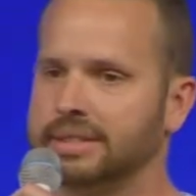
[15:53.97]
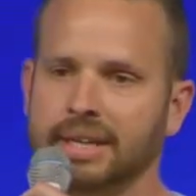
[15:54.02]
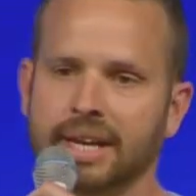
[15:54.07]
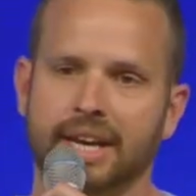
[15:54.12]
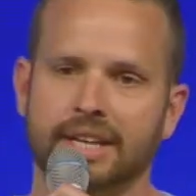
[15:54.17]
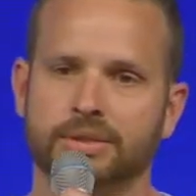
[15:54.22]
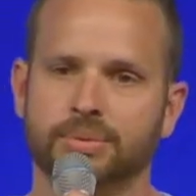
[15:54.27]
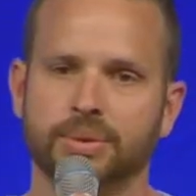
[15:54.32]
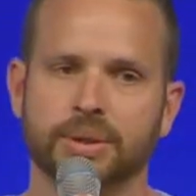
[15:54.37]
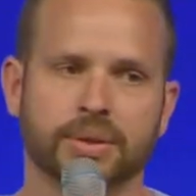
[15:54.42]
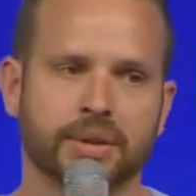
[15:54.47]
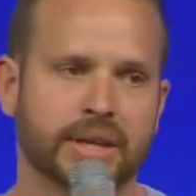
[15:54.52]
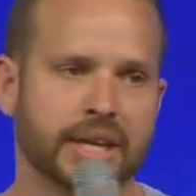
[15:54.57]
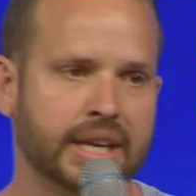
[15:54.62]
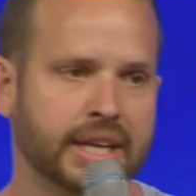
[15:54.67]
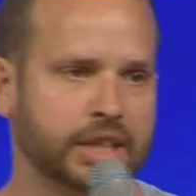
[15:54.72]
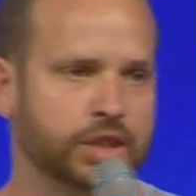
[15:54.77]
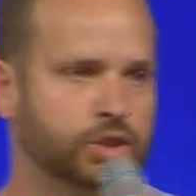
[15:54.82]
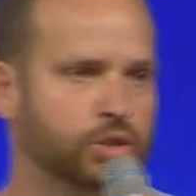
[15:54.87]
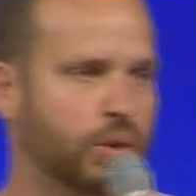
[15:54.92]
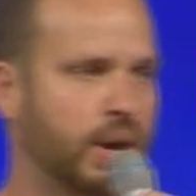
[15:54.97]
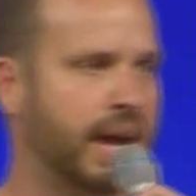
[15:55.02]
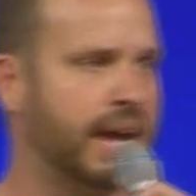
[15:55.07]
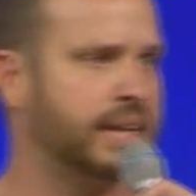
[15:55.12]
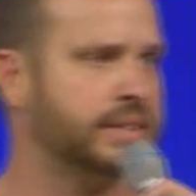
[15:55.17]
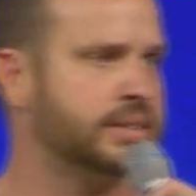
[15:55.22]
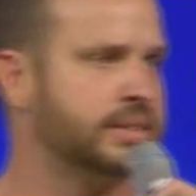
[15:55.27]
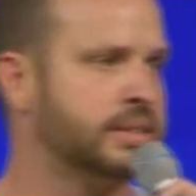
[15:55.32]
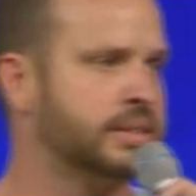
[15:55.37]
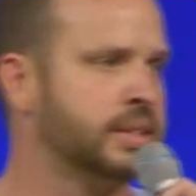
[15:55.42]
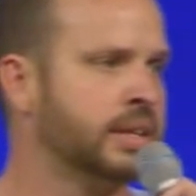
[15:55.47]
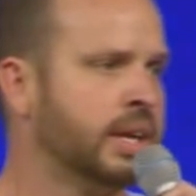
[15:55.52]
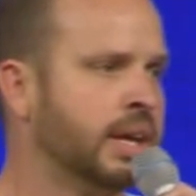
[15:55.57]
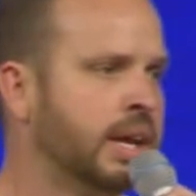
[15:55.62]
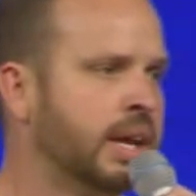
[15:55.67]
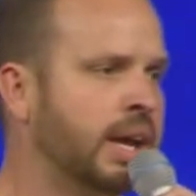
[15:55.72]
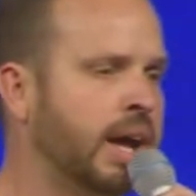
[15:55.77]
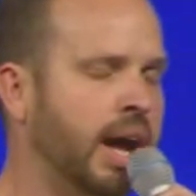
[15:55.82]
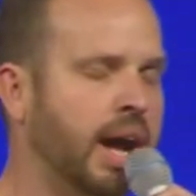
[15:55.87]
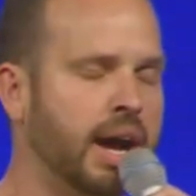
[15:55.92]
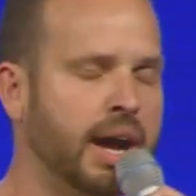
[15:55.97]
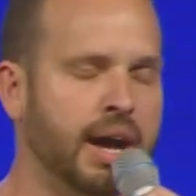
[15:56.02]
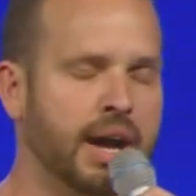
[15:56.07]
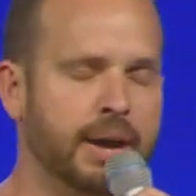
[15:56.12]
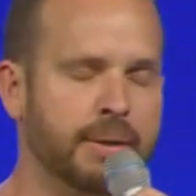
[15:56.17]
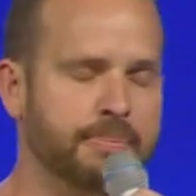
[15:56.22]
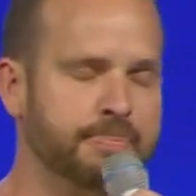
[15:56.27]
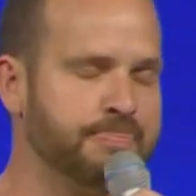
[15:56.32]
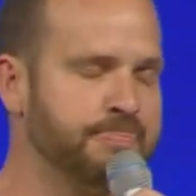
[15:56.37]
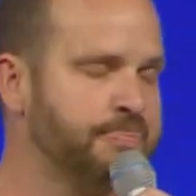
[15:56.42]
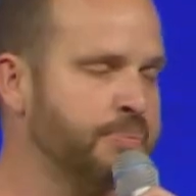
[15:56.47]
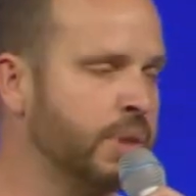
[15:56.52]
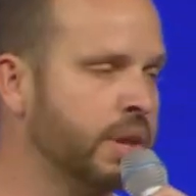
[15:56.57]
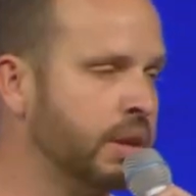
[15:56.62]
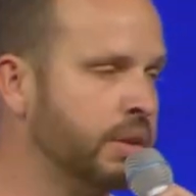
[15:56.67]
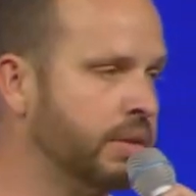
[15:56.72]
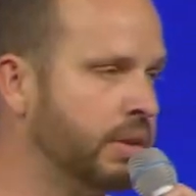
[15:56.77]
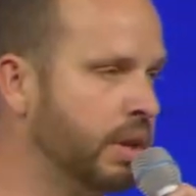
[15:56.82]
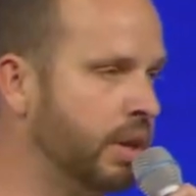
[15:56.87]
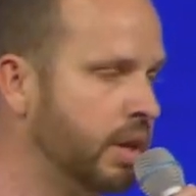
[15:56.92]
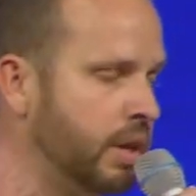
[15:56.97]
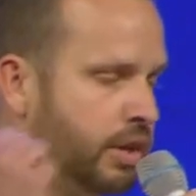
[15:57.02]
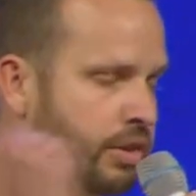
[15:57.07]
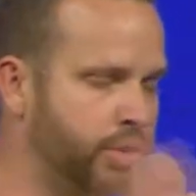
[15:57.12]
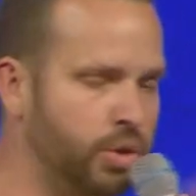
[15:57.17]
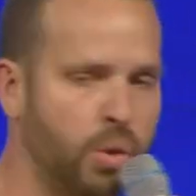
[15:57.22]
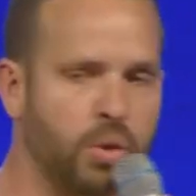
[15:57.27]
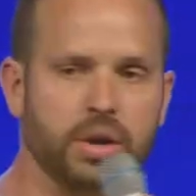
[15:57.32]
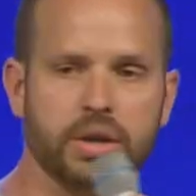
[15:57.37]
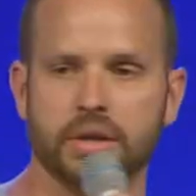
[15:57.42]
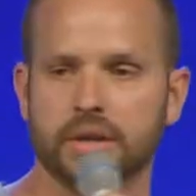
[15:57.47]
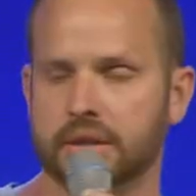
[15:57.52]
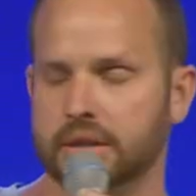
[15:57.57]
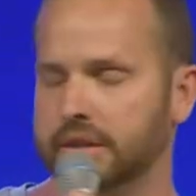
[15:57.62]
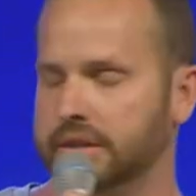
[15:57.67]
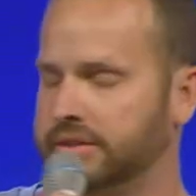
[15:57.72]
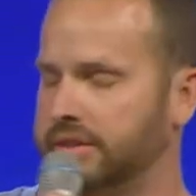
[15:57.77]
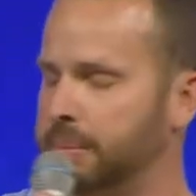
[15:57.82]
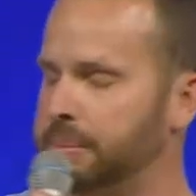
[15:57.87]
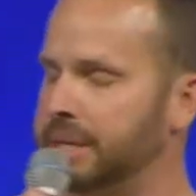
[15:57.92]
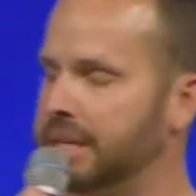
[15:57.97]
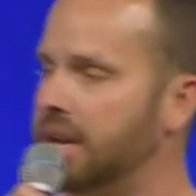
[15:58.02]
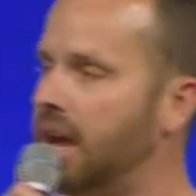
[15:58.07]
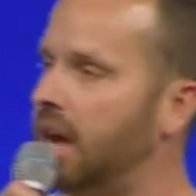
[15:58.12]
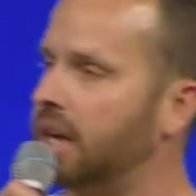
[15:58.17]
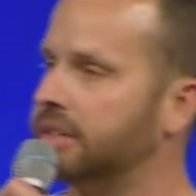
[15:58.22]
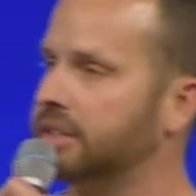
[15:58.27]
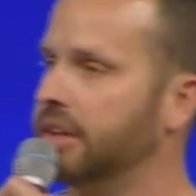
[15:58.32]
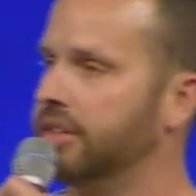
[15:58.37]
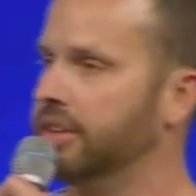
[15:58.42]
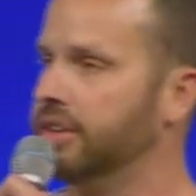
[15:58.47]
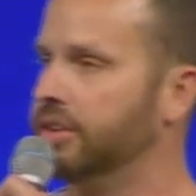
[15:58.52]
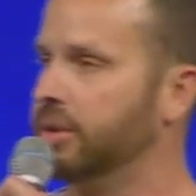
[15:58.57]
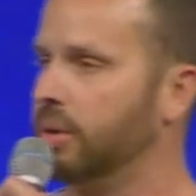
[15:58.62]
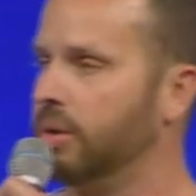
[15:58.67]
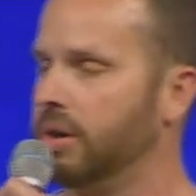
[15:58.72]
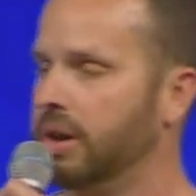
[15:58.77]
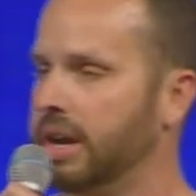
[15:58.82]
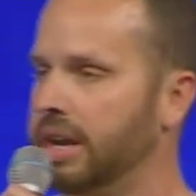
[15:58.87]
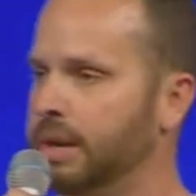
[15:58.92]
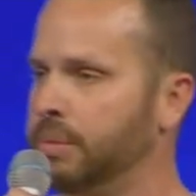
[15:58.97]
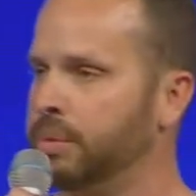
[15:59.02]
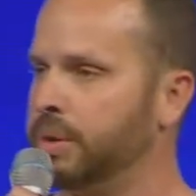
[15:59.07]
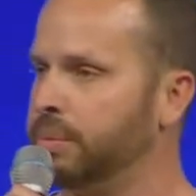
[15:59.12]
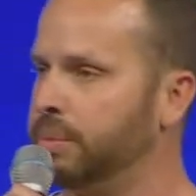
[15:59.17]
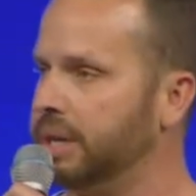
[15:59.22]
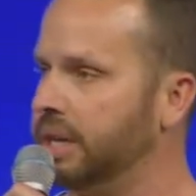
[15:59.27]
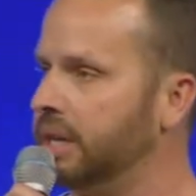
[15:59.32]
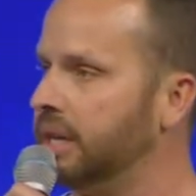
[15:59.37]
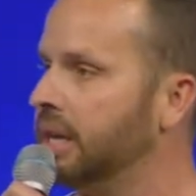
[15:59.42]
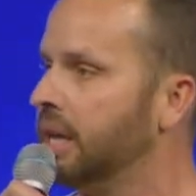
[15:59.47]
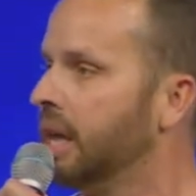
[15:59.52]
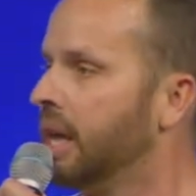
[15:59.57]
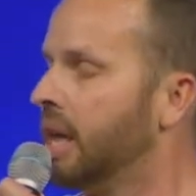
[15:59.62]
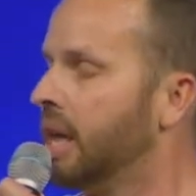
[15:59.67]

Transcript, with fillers: And as we were getting dressed, the door, somebody knocked on the door, and when we